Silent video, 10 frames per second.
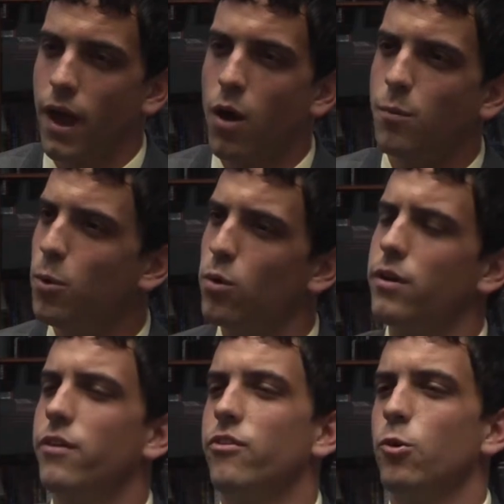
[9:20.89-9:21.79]
How
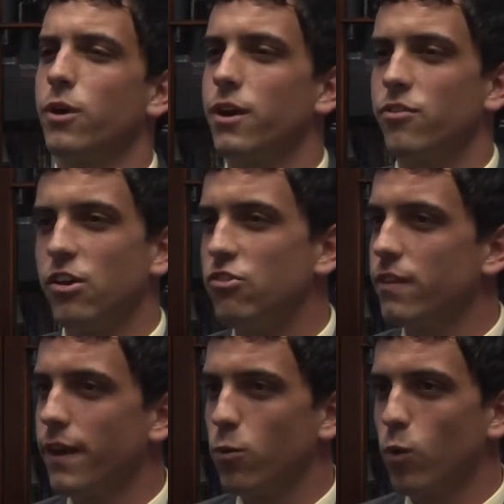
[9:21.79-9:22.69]
important is an
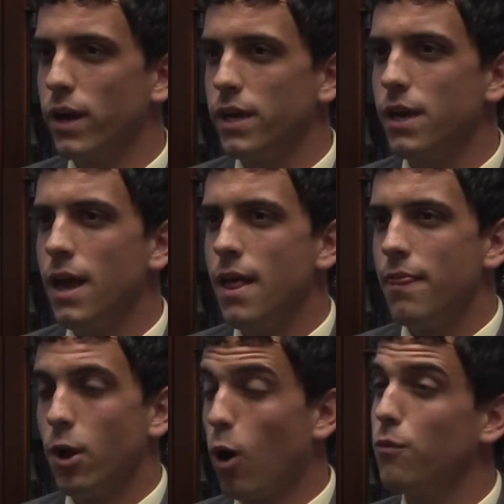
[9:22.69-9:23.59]
organization like RAINN
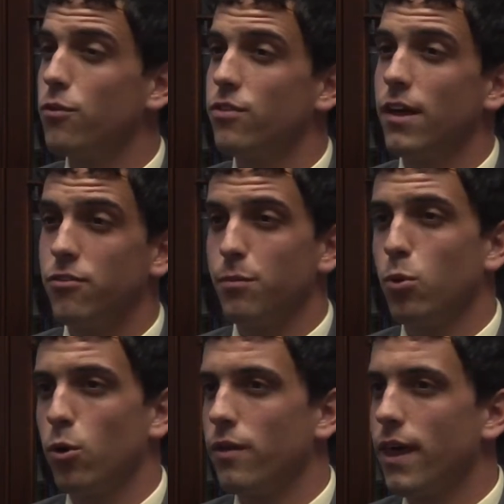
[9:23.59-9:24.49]
that offers that
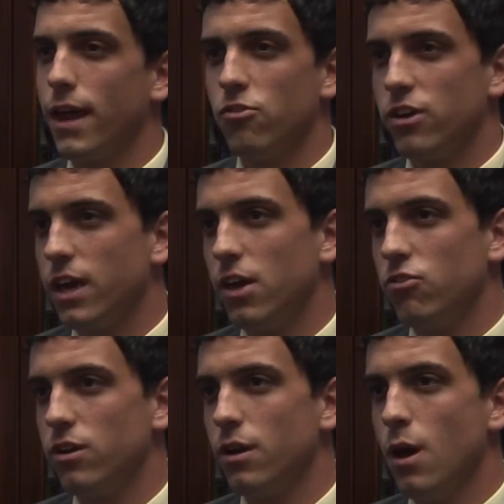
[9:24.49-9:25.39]
support and that
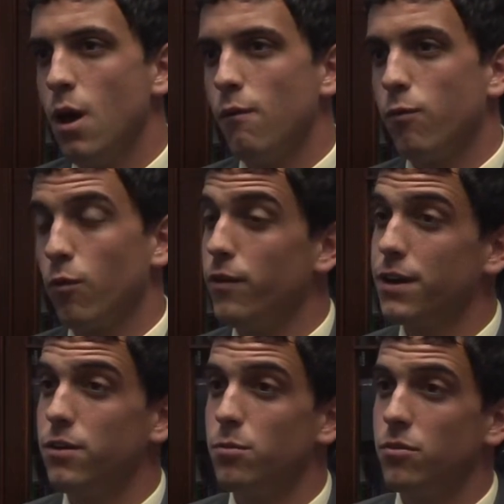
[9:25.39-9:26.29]
education for
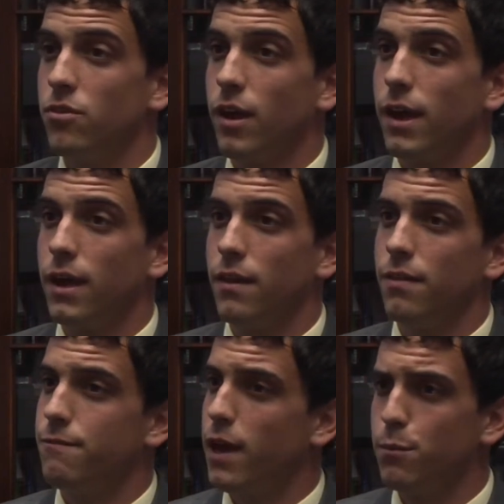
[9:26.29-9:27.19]
victims
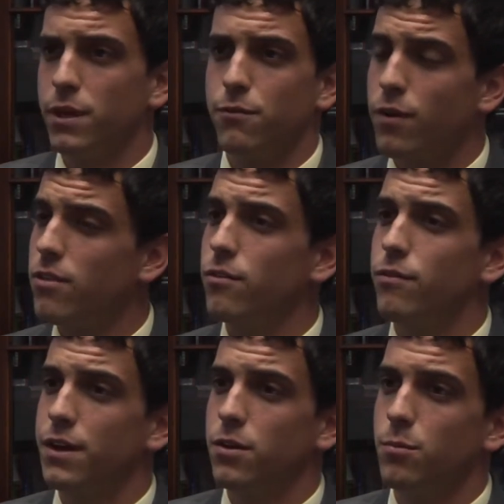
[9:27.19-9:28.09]
and family and friends of
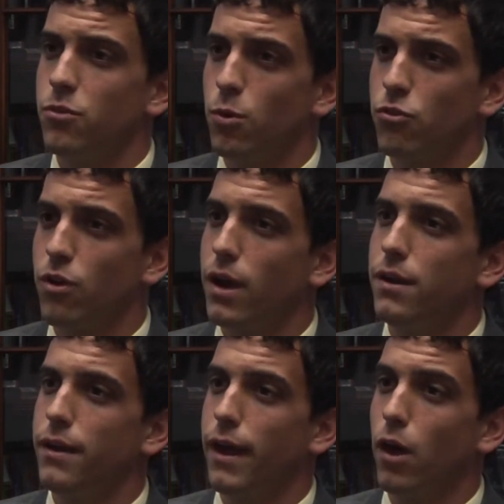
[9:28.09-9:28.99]
victims who are
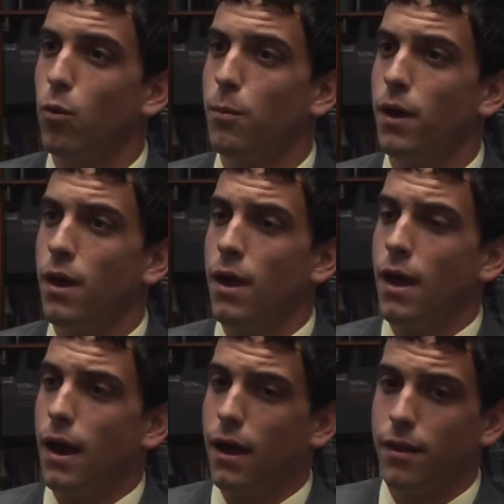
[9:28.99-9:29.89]
trying to help
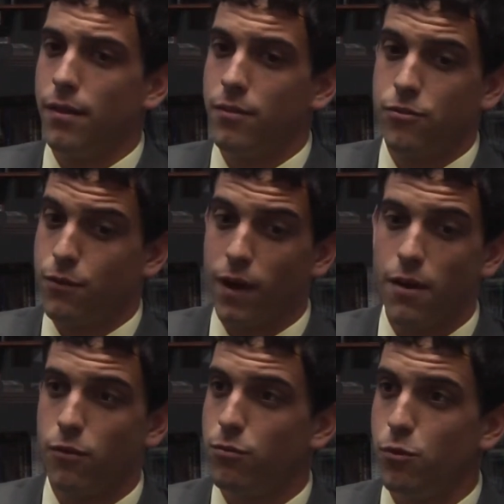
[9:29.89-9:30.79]

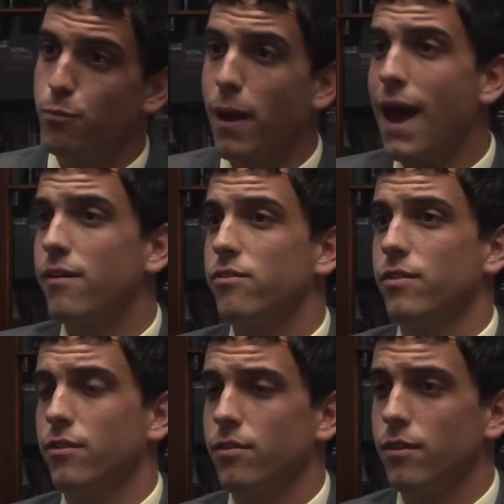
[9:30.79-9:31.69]
survivors move
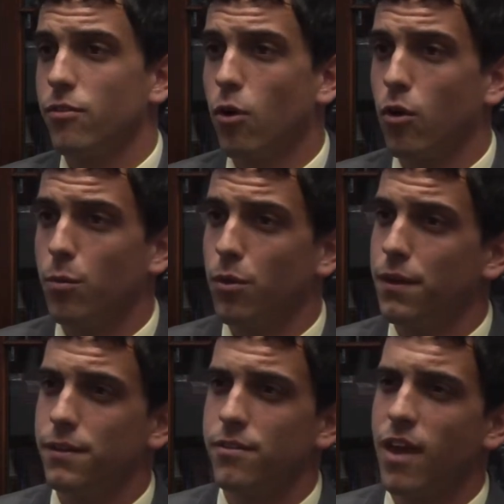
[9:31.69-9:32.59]
past this horrible
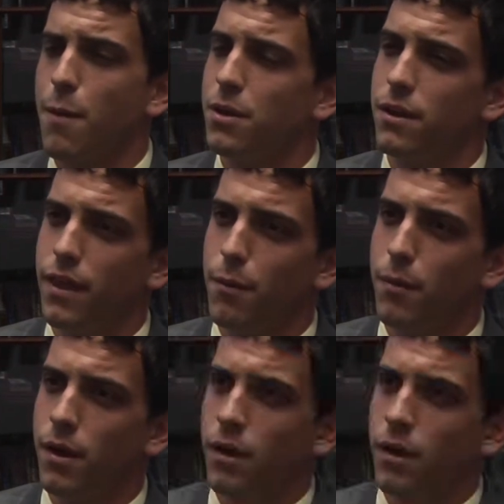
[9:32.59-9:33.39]
thing that's happened to them?